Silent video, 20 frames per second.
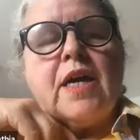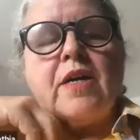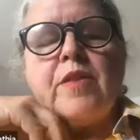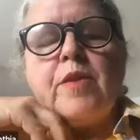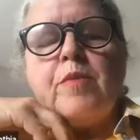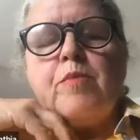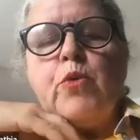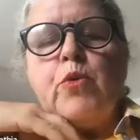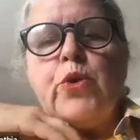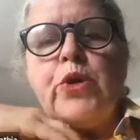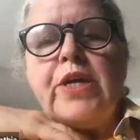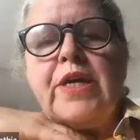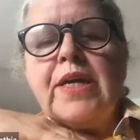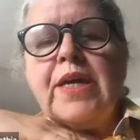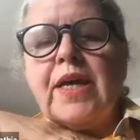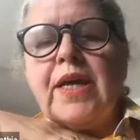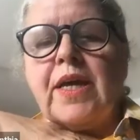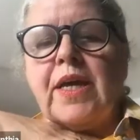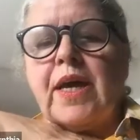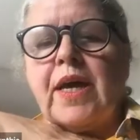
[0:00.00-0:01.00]
on the morning
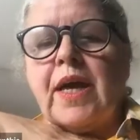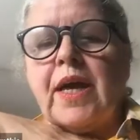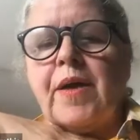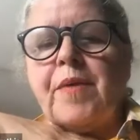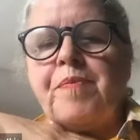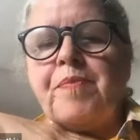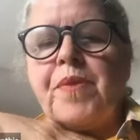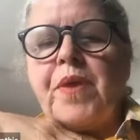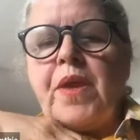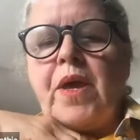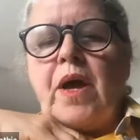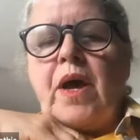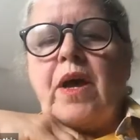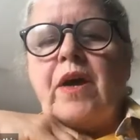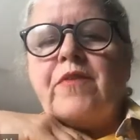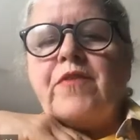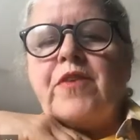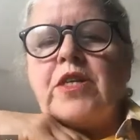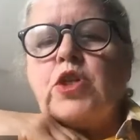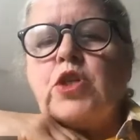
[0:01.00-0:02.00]
of
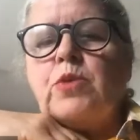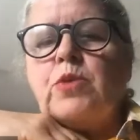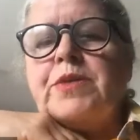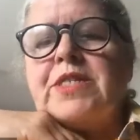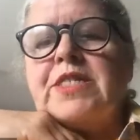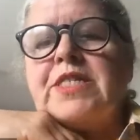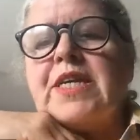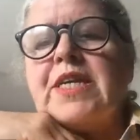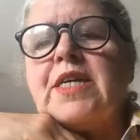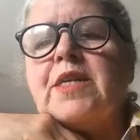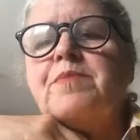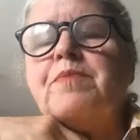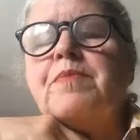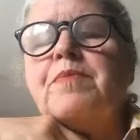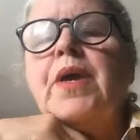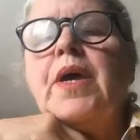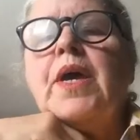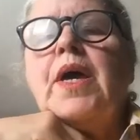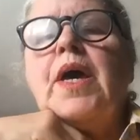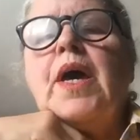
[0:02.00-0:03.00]
October 2nd,
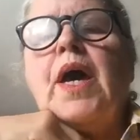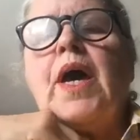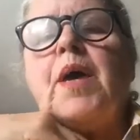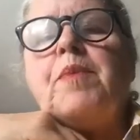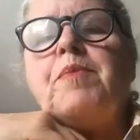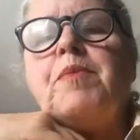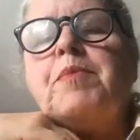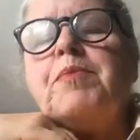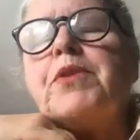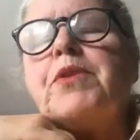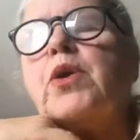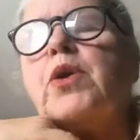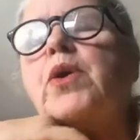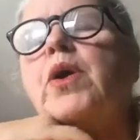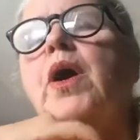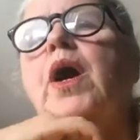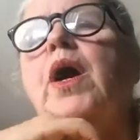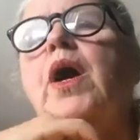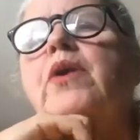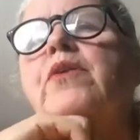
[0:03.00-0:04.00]
people
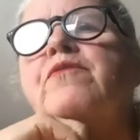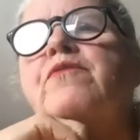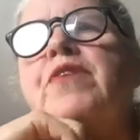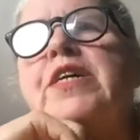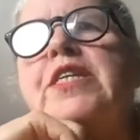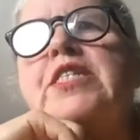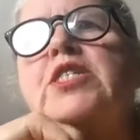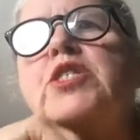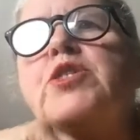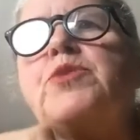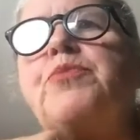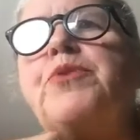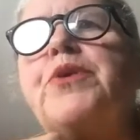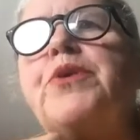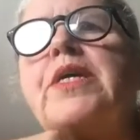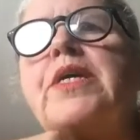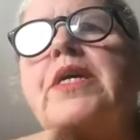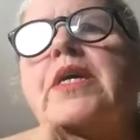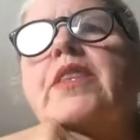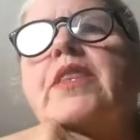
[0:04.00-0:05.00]
are invited to
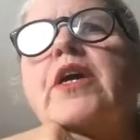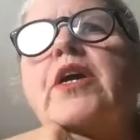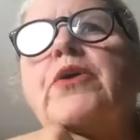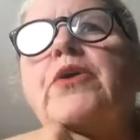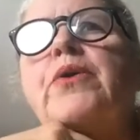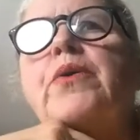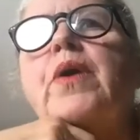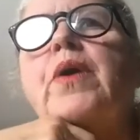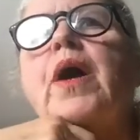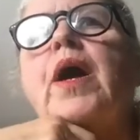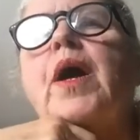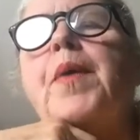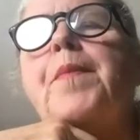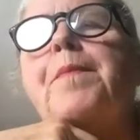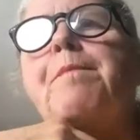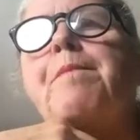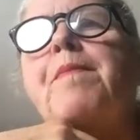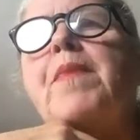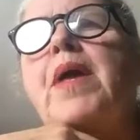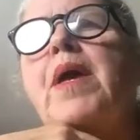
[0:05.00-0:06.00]
bring their
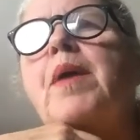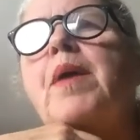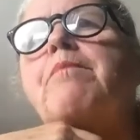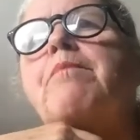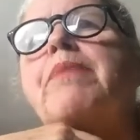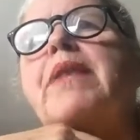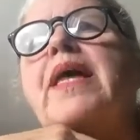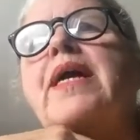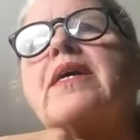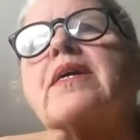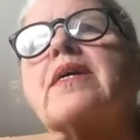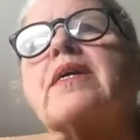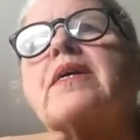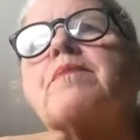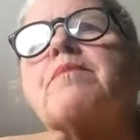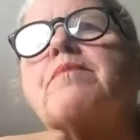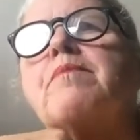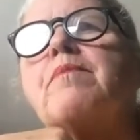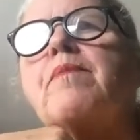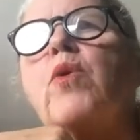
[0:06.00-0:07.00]
black
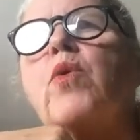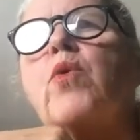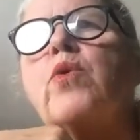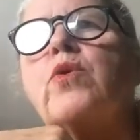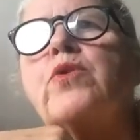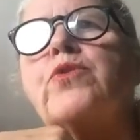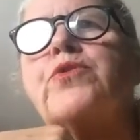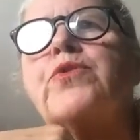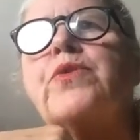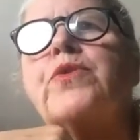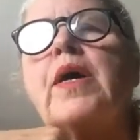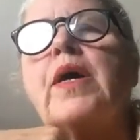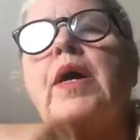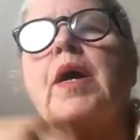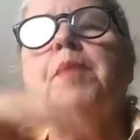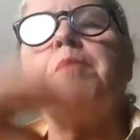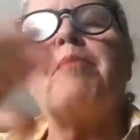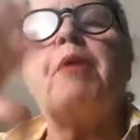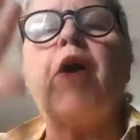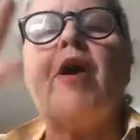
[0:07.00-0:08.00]
old
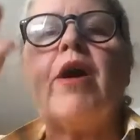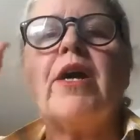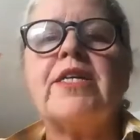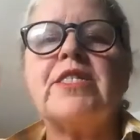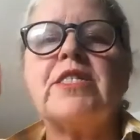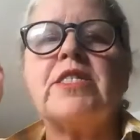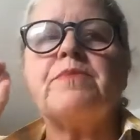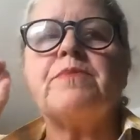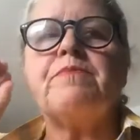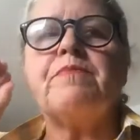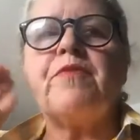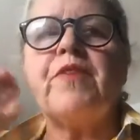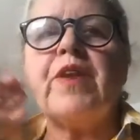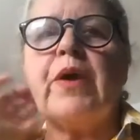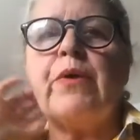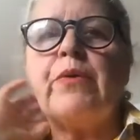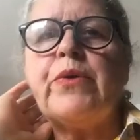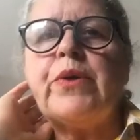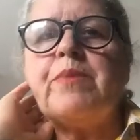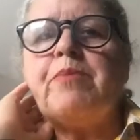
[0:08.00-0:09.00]
pots,
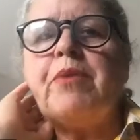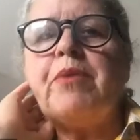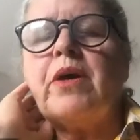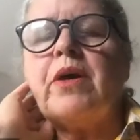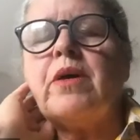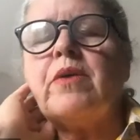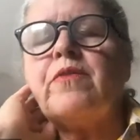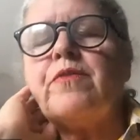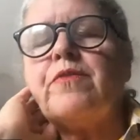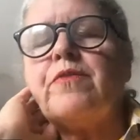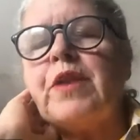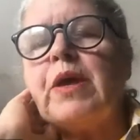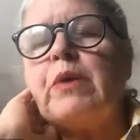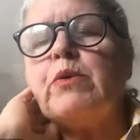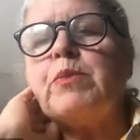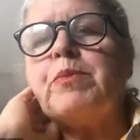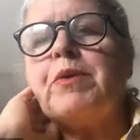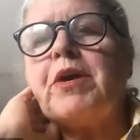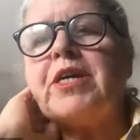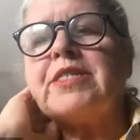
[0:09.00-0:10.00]

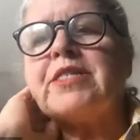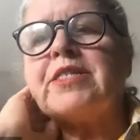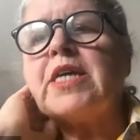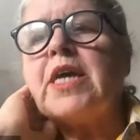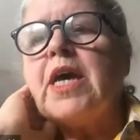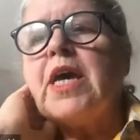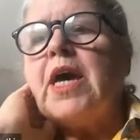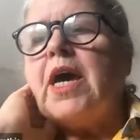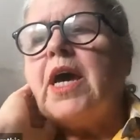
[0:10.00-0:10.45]
flower pots.